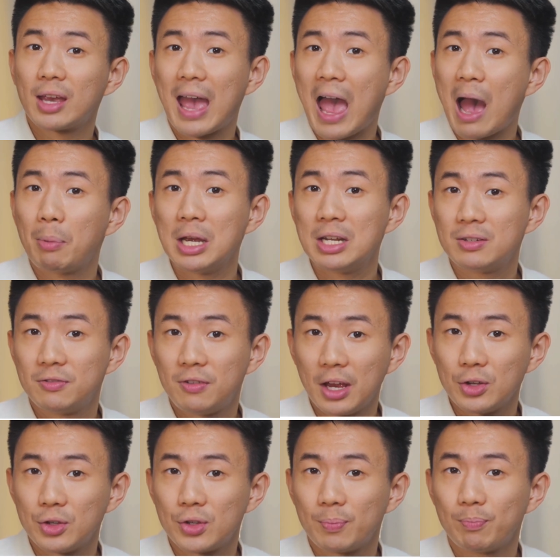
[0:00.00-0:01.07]
app
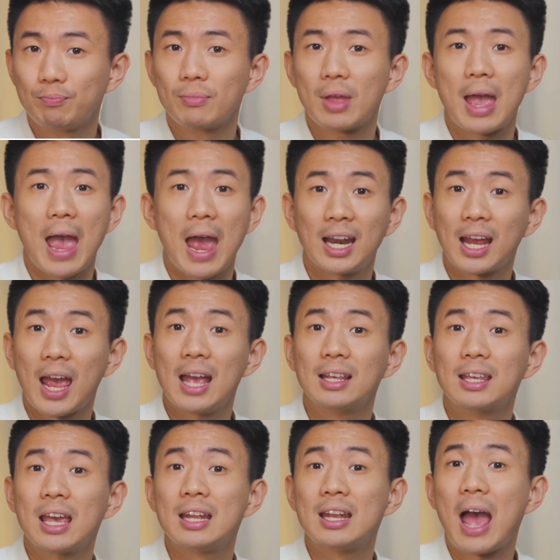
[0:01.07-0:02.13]
interface. n8n
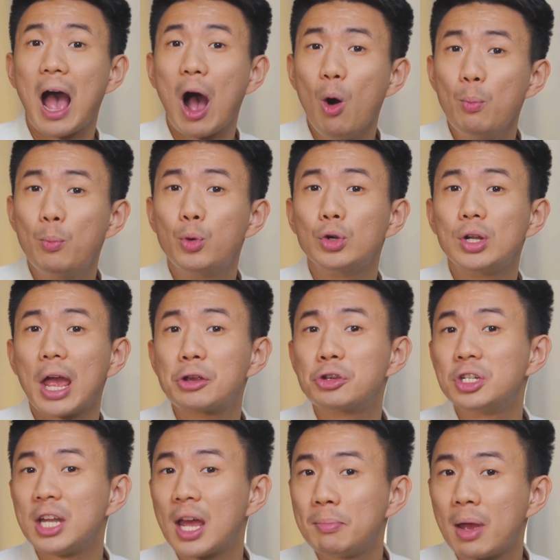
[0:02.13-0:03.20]
can output
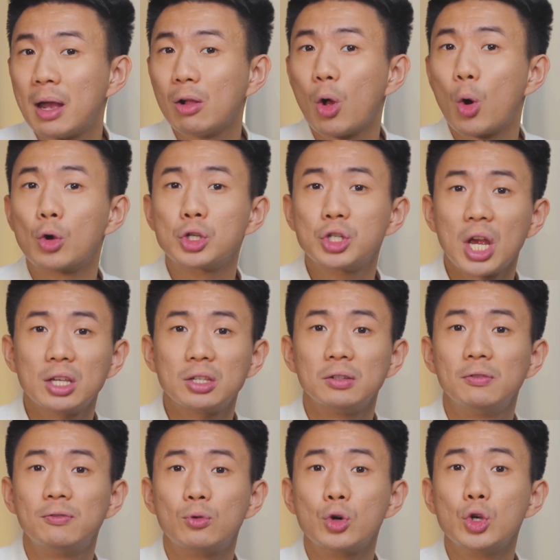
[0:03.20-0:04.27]
HTML or JSON
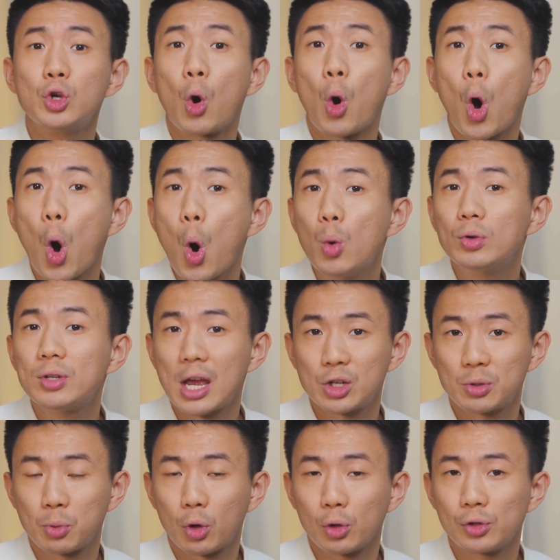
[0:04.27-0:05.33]
for your own
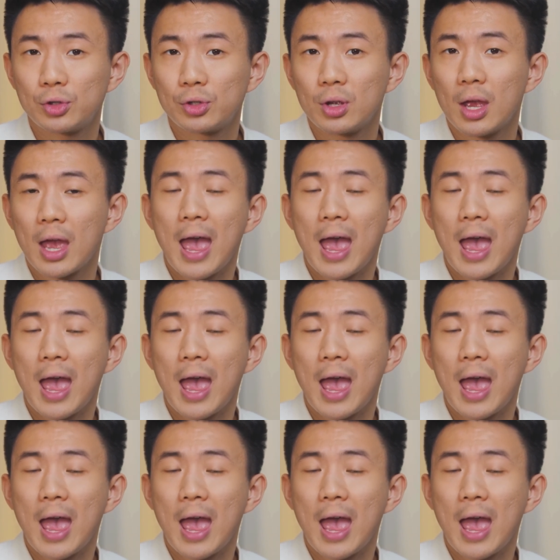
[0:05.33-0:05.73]
dashboards.